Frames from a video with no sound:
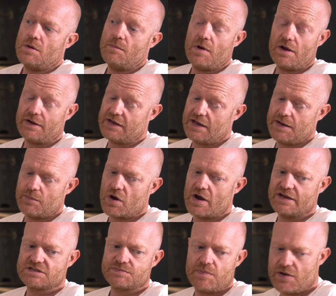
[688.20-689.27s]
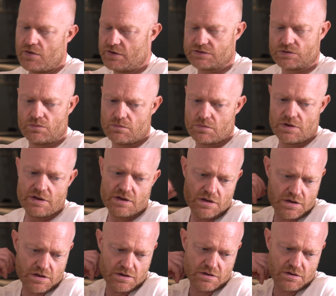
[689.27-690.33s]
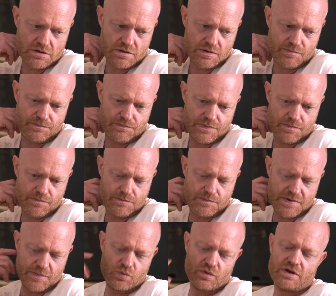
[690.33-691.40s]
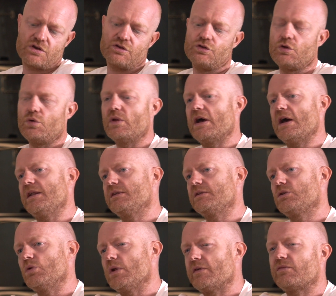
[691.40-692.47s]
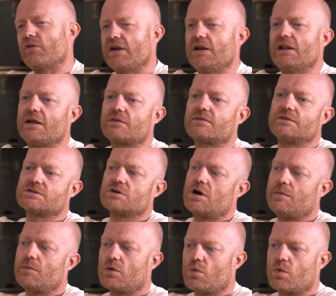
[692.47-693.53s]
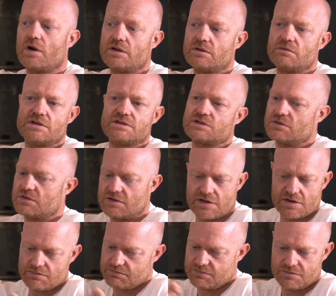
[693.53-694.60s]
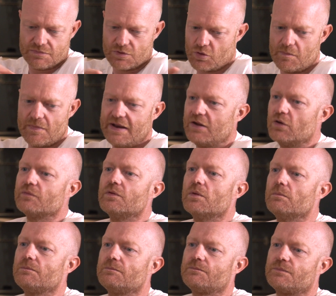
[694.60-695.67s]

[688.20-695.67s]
But again, in my experience, the people that can do that and do that for any length of time are quite, there are not many of them.